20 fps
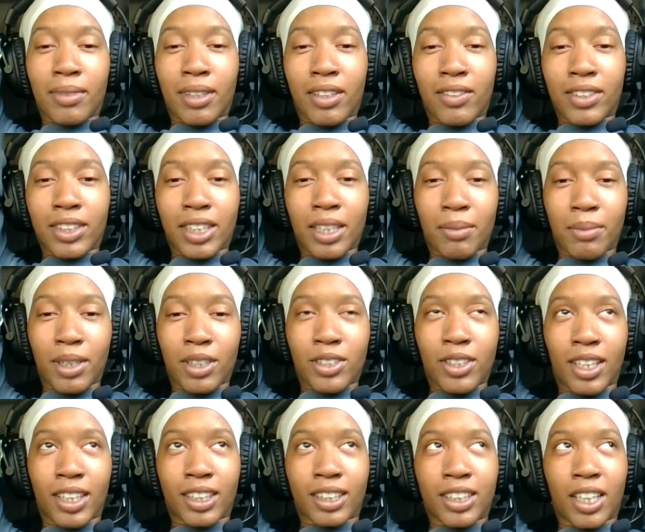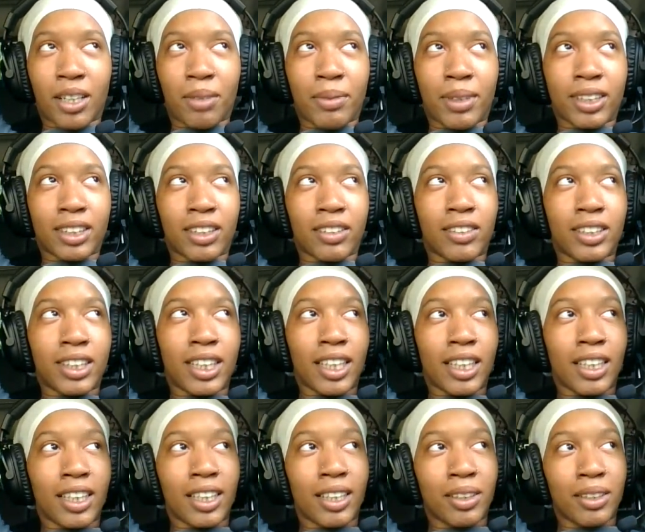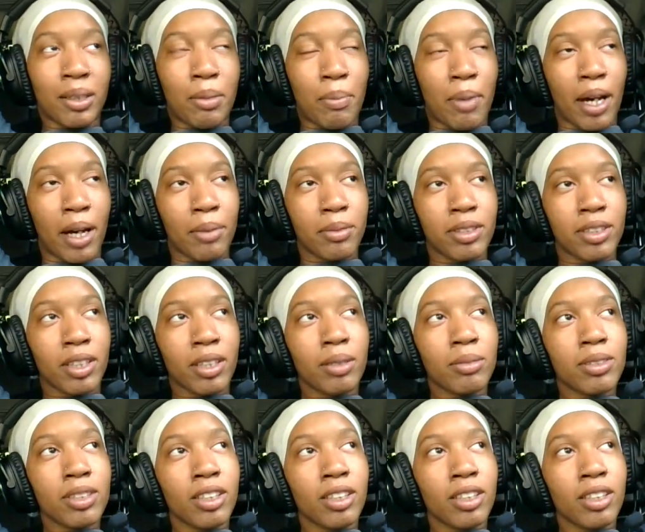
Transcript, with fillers: every time I try to talk myself into taking a nap, he pops up.